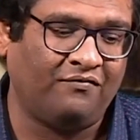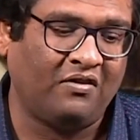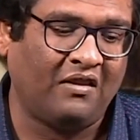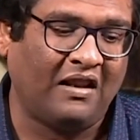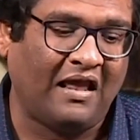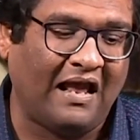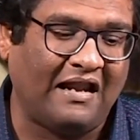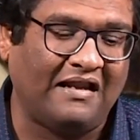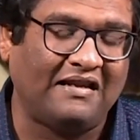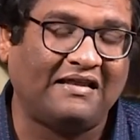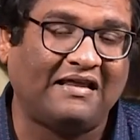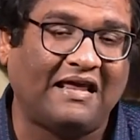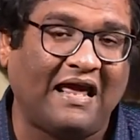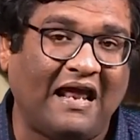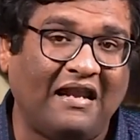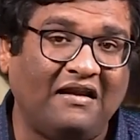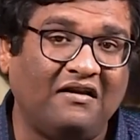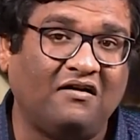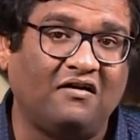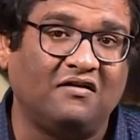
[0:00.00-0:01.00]
and
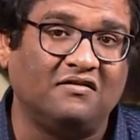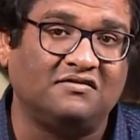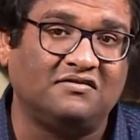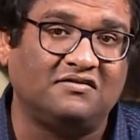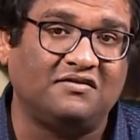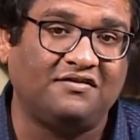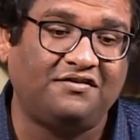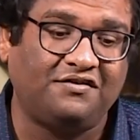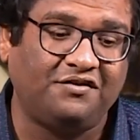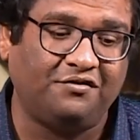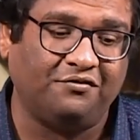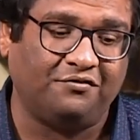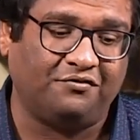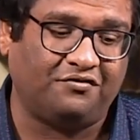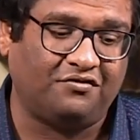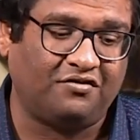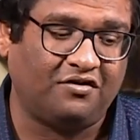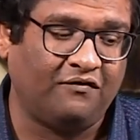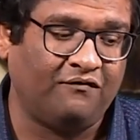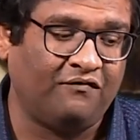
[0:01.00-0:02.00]
can
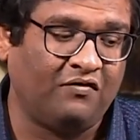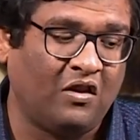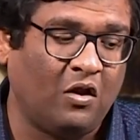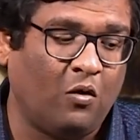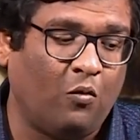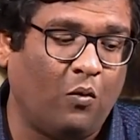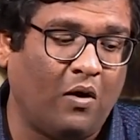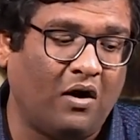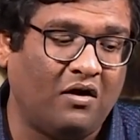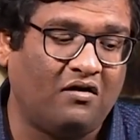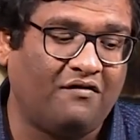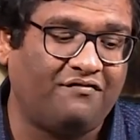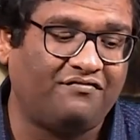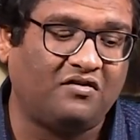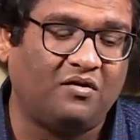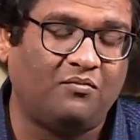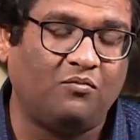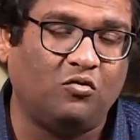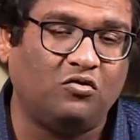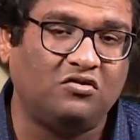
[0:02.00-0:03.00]
constitute one of the
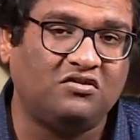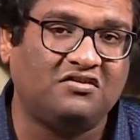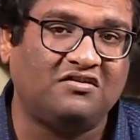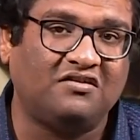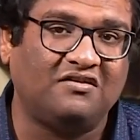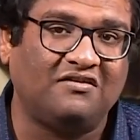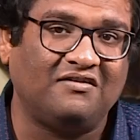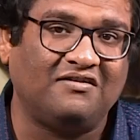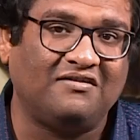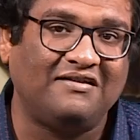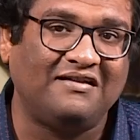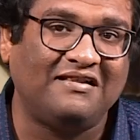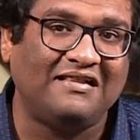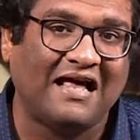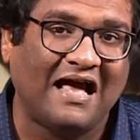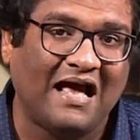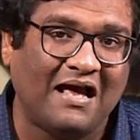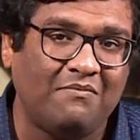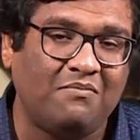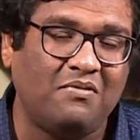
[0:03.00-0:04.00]
most
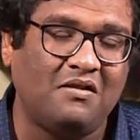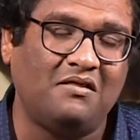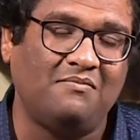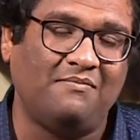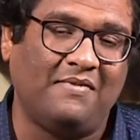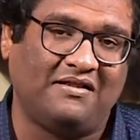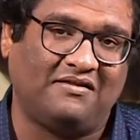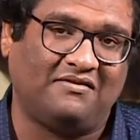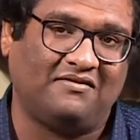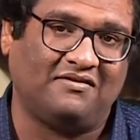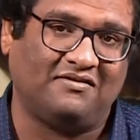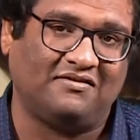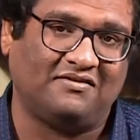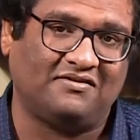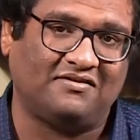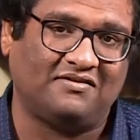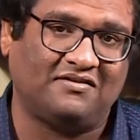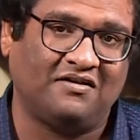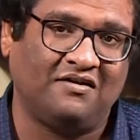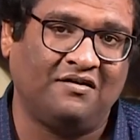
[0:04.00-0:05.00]
reliable methods